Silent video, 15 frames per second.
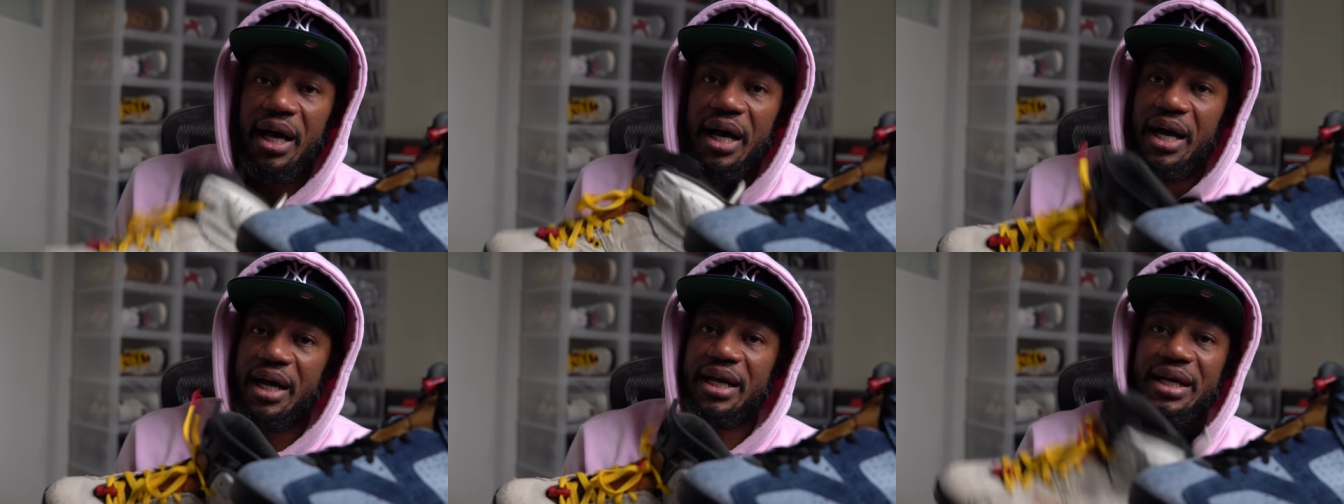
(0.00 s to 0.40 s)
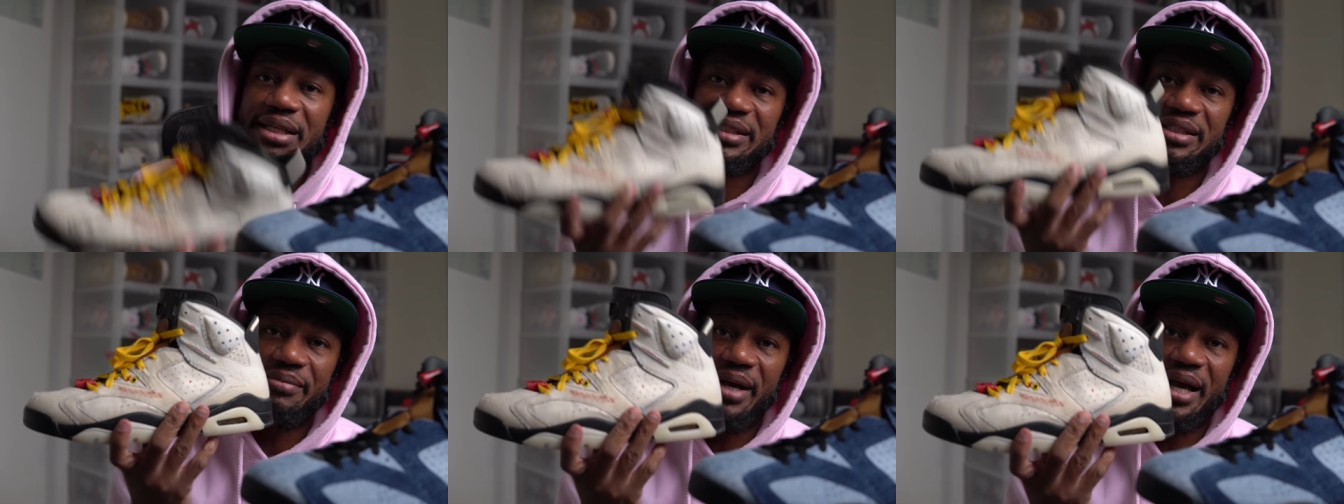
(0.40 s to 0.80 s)
I
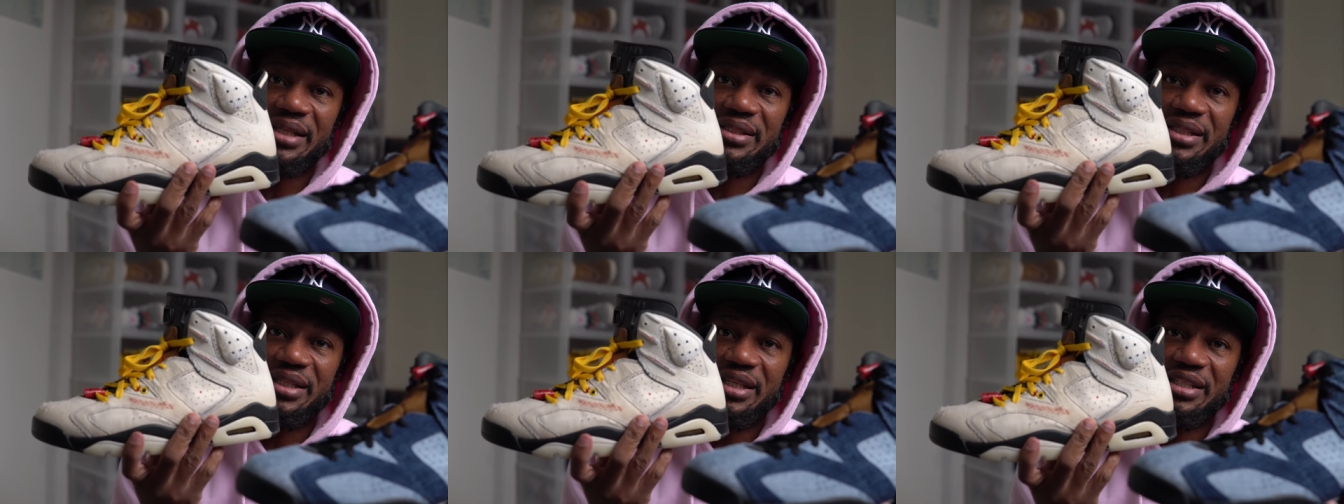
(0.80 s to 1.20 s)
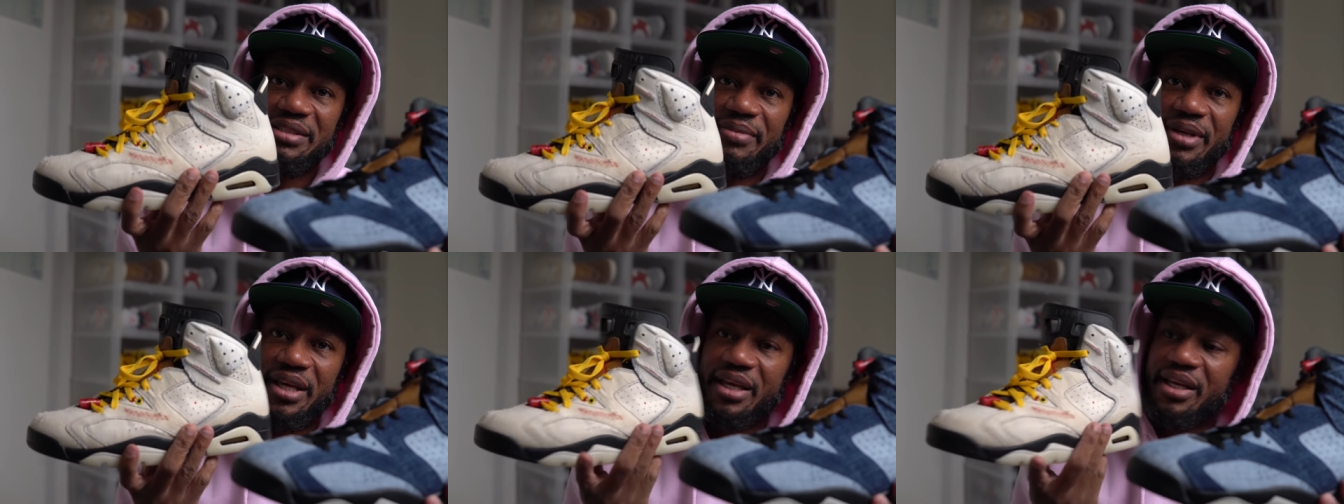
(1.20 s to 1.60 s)
customized these,
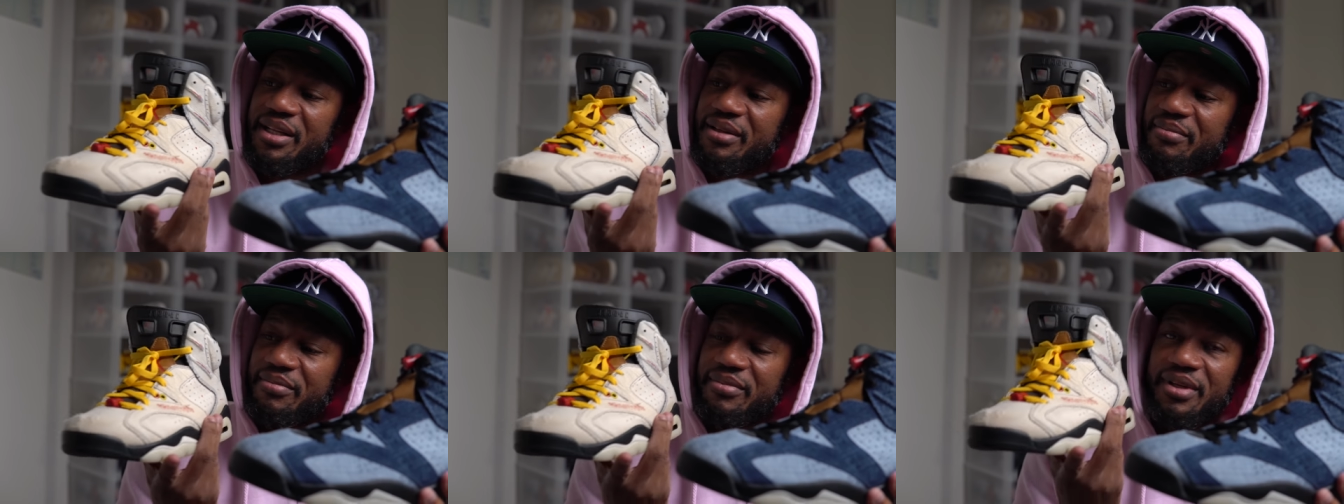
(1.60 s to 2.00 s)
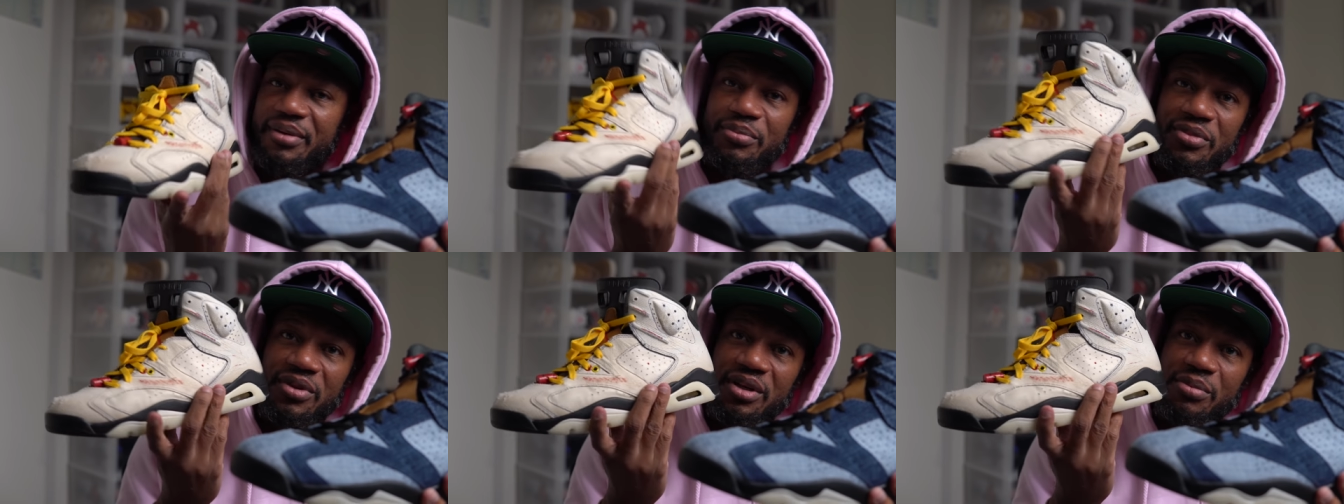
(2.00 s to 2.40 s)
man. They
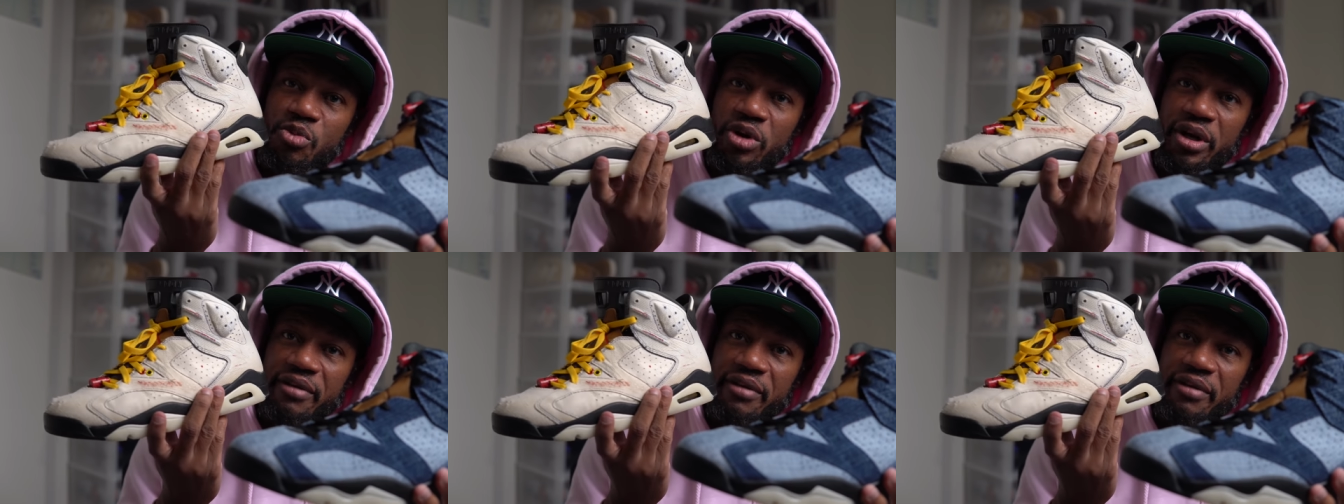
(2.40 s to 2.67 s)
look more